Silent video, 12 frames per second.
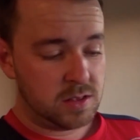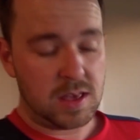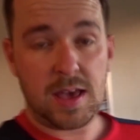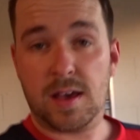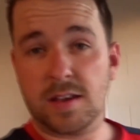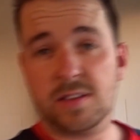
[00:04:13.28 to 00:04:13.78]

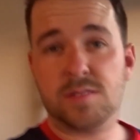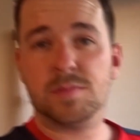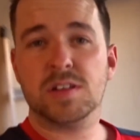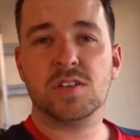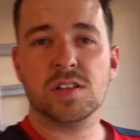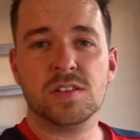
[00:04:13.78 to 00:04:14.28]
yeah, I guess I'm
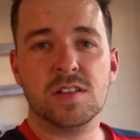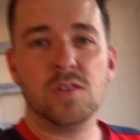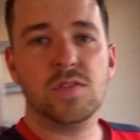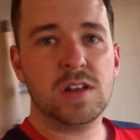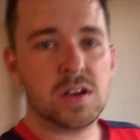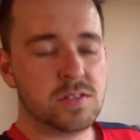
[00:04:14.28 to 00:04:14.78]
gonna chuck this
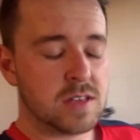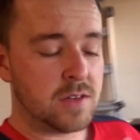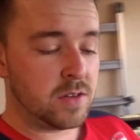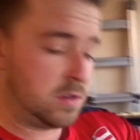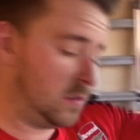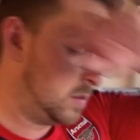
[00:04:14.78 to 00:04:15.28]
little video
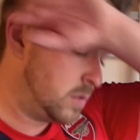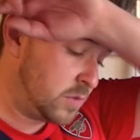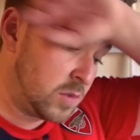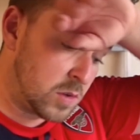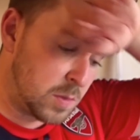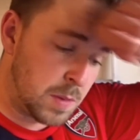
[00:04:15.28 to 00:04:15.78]
together.
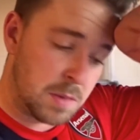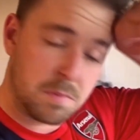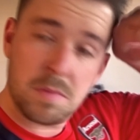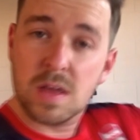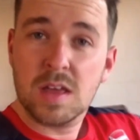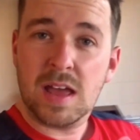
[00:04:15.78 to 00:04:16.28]
It's not gonna
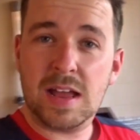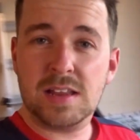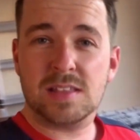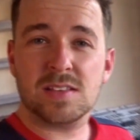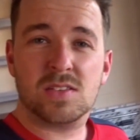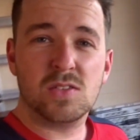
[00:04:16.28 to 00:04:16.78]
be
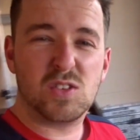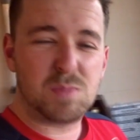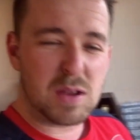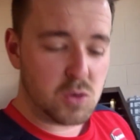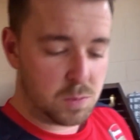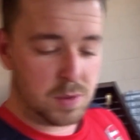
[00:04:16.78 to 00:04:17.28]
anything too
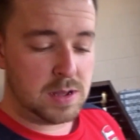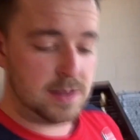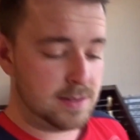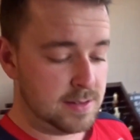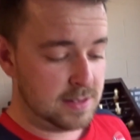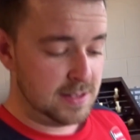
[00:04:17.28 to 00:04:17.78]
special,
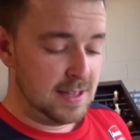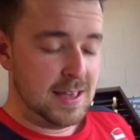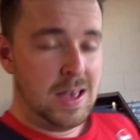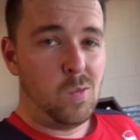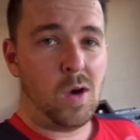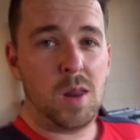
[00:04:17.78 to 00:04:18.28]
but
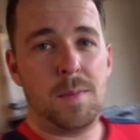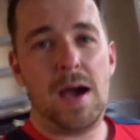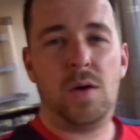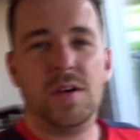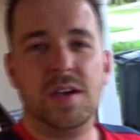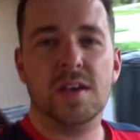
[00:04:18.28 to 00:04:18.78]
while I'm
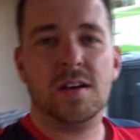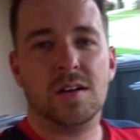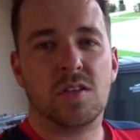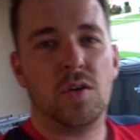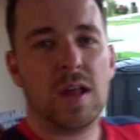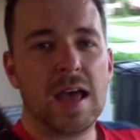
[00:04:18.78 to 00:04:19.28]
out here, I
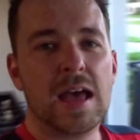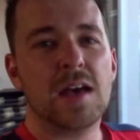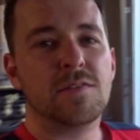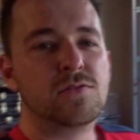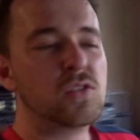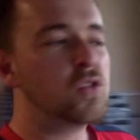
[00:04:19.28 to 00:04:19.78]
don't
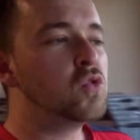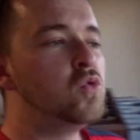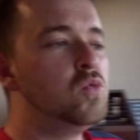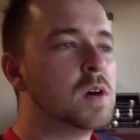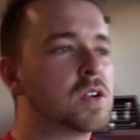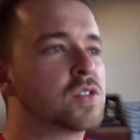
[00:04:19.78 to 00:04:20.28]
have
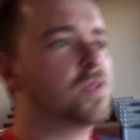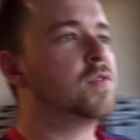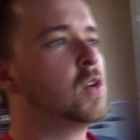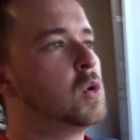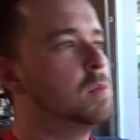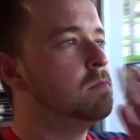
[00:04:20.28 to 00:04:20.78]
too much to
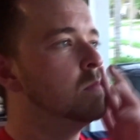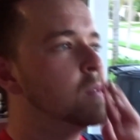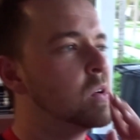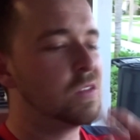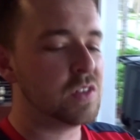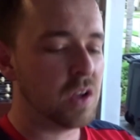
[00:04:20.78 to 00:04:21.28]
film
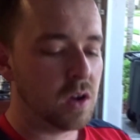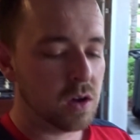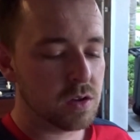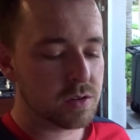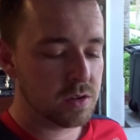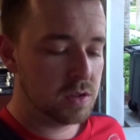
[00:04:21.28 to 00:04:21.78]
because it's hard.